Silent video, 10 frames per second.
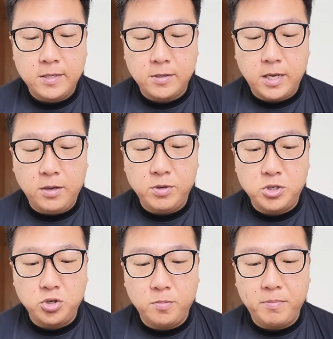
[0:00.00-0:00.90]
Okay, we
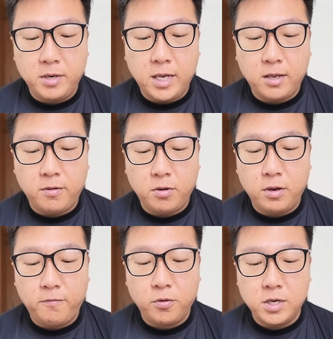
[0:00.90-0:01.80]
should be able to get to
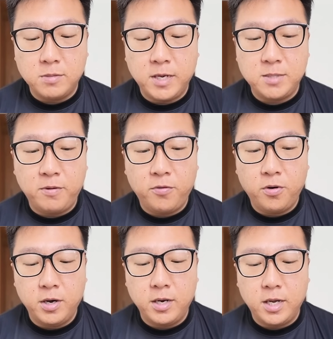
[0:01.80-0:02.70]
the Focus Blast
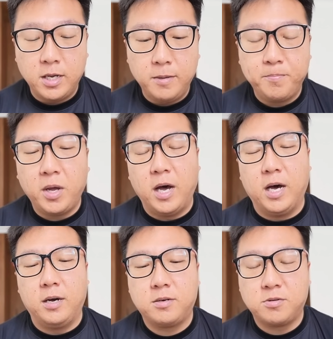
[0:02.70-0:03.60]
before another.
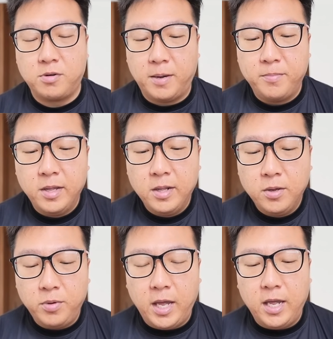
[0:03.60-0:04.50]
Ah, crap.
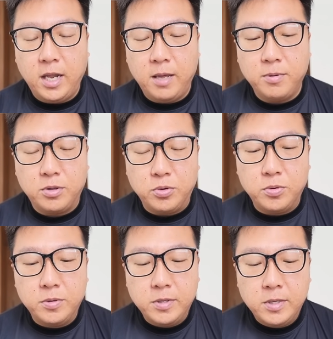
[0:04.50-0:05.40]
We ain't able
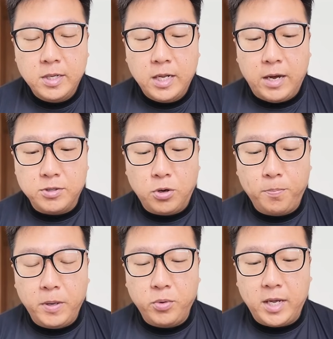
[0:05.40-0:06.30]
to. I was
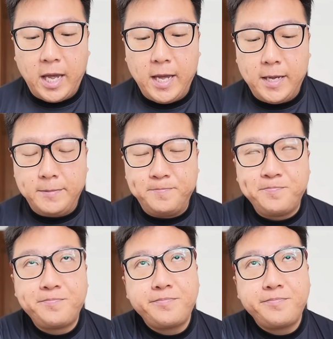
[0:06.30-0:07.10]
hoping we can.